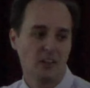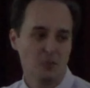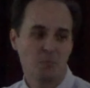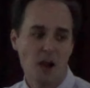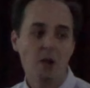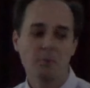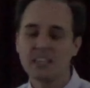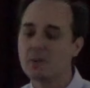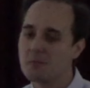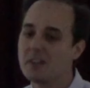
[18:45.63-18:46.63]
You'd probably
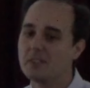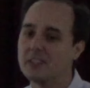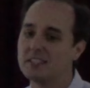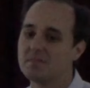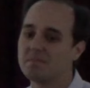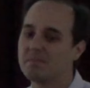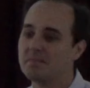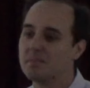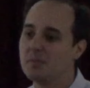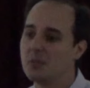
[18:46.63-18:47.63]
get rid of it.
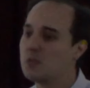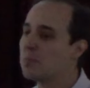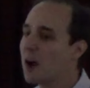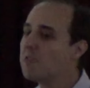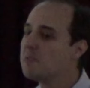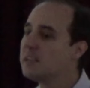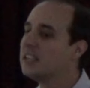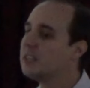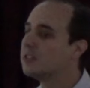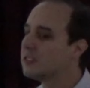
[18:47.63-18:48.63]
You'd probably
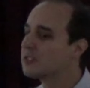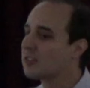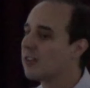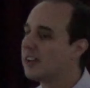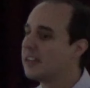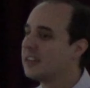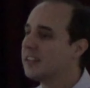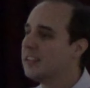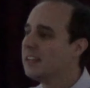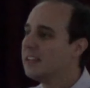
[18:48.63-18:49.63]
begin to destroy it.
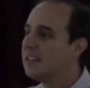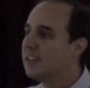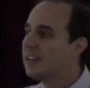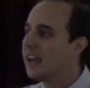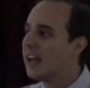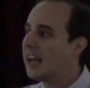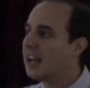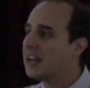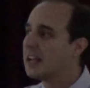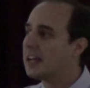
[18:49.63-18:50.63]

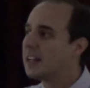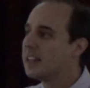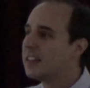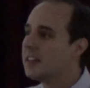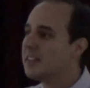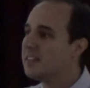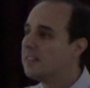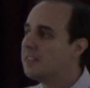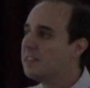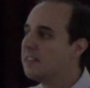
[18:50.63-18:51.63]
And uh,
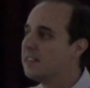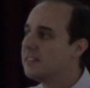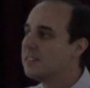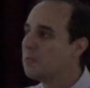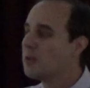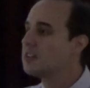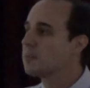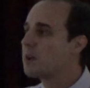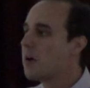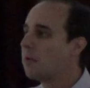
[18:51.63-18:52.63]
we're in
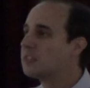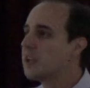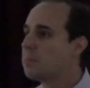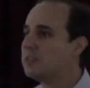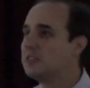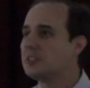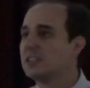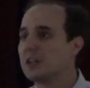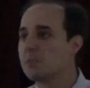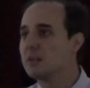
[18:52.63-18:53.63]
the realm of
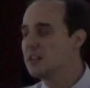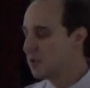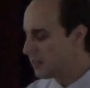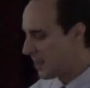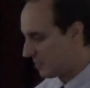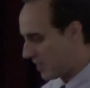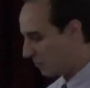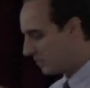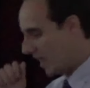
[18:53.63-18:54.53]
supposition here, but no doubt that was